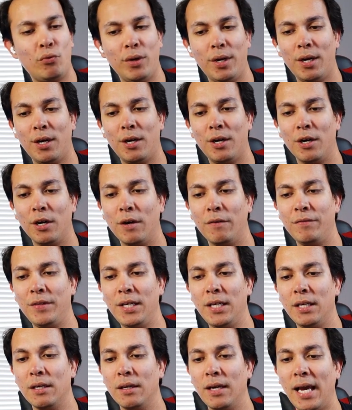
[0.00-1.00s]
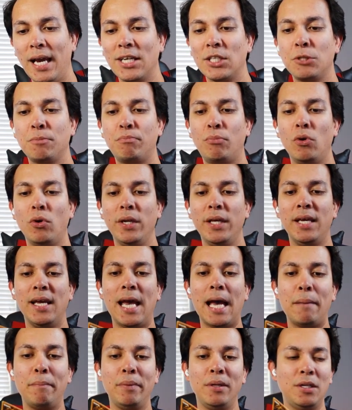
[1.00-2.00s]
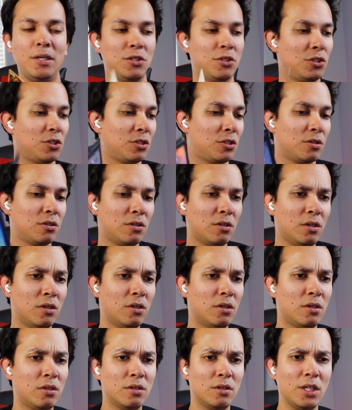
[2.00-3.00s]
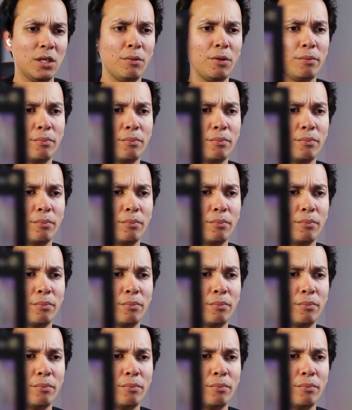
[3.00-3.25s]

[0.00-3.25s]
rare of the Ex-Pearly Happiness. I think